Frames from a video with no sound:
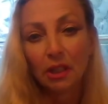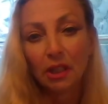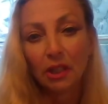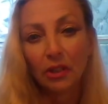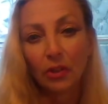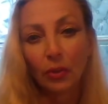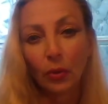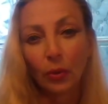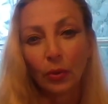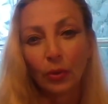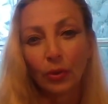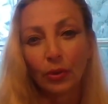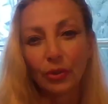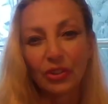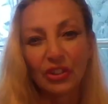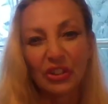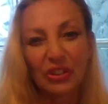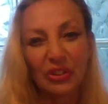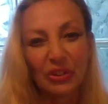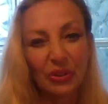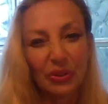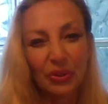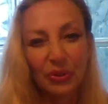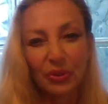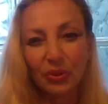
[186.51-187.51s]
in order
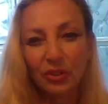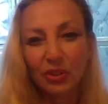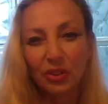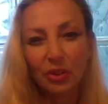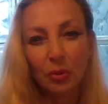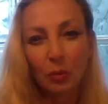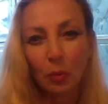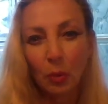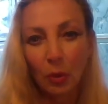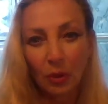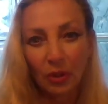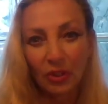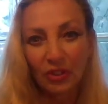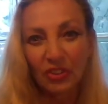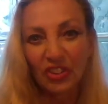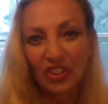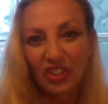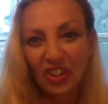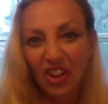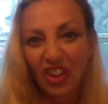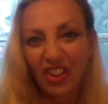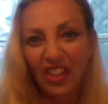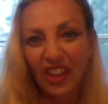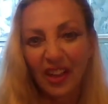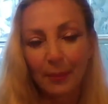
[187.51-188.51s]
to do warrants
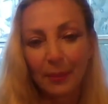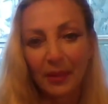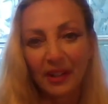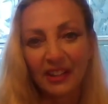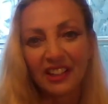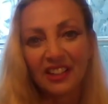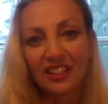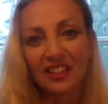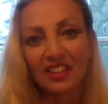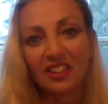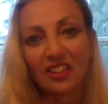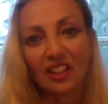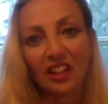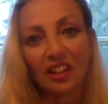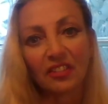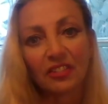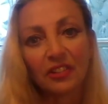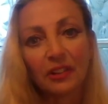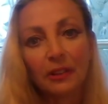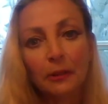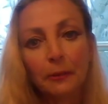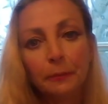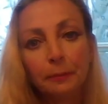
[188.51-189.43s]
and all that mucky stuff